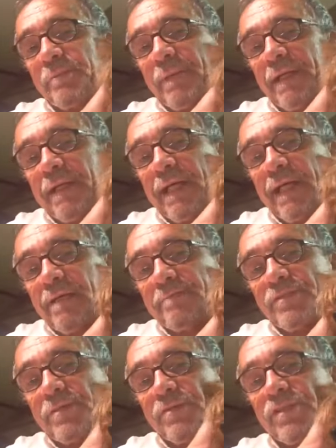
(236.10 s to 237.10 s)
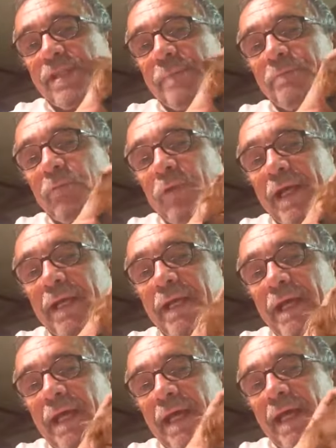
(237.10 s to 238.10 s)
Peggy Adams, who stepped away
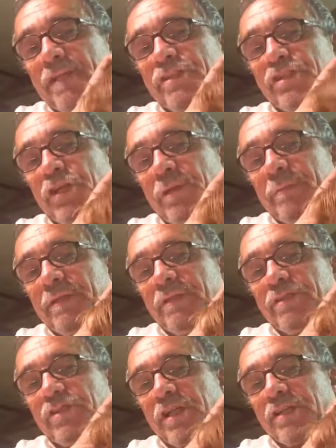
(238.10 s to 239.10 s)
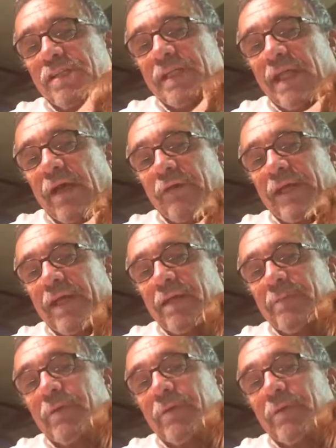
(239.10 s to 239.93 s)
as chairman of the Genesee County Animal